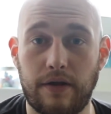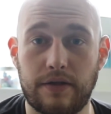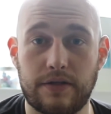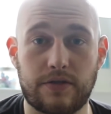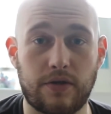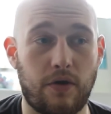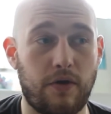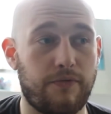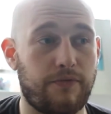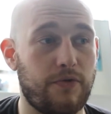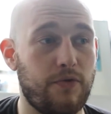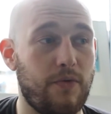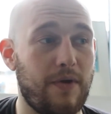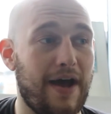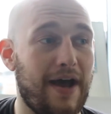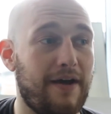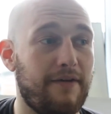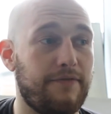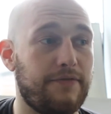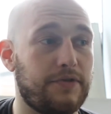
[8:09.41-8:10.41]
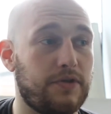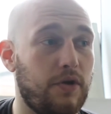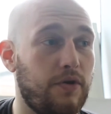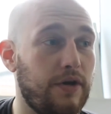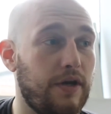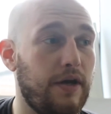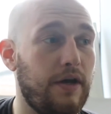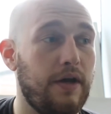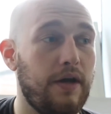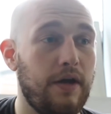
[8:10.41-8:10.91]
So if you have
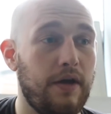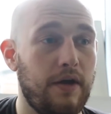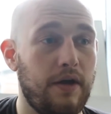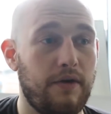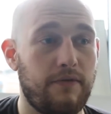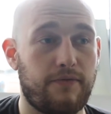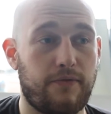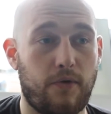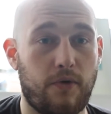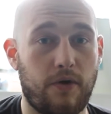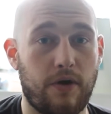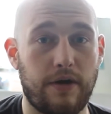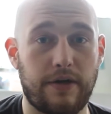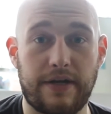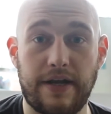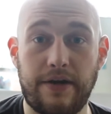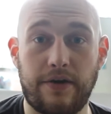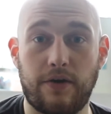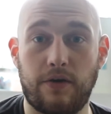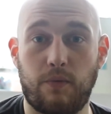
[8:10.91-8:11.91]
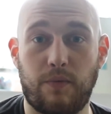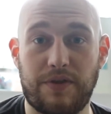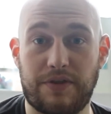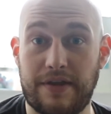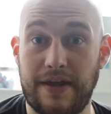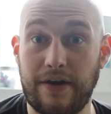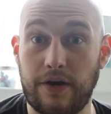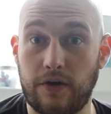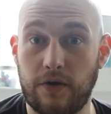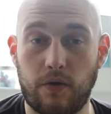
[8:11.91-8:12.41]
soda for dinner
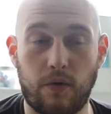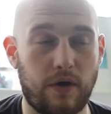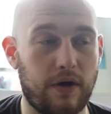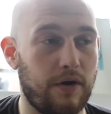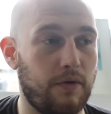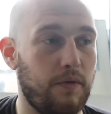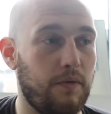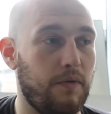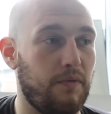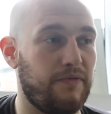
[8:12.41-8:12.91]
or